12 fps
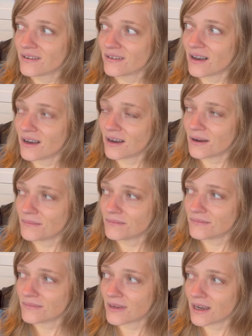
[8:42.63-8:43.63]

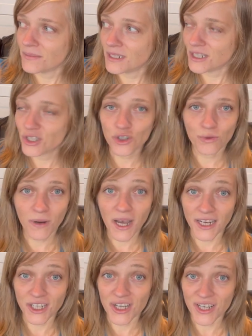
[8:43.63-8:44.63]
I'm eating too
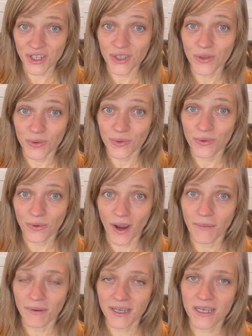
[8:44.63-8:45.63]
much too,
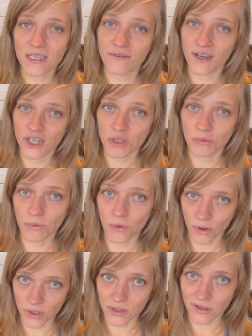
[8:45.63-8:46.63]
right? Because the vegetable
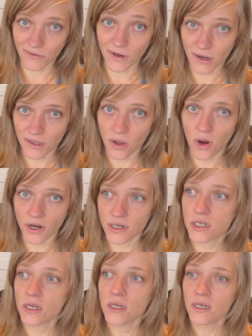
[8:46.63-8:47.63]
portions are very
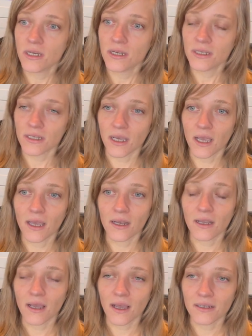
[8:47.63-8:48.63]
large. And
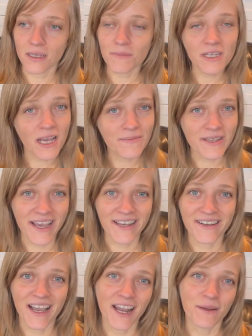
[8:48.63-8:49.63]
sometimes
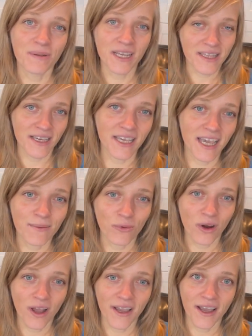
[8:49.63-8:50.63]
I kind of play the game
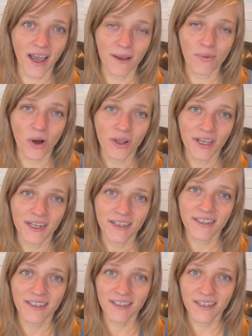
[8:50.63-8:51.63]
where I eyeball it
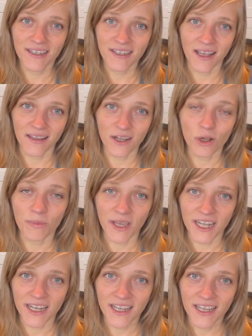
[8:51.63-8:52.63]
a little
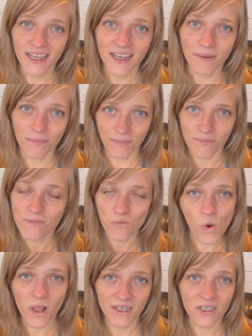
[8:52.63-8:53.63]
bit
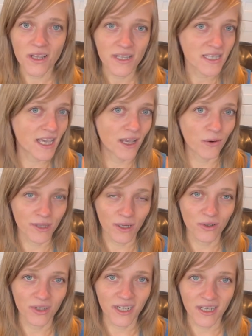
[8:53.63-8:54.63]
while it's on the scale without
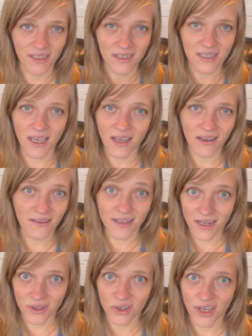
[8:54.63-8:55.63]
looking at the scale. And then
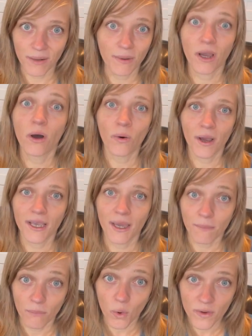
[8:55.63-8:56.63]
I look at it, I'm like, oh, I get
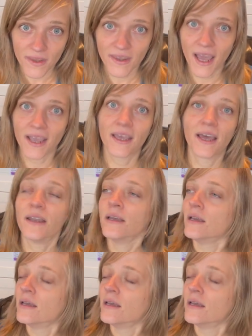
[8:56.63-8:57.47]
more than that yet.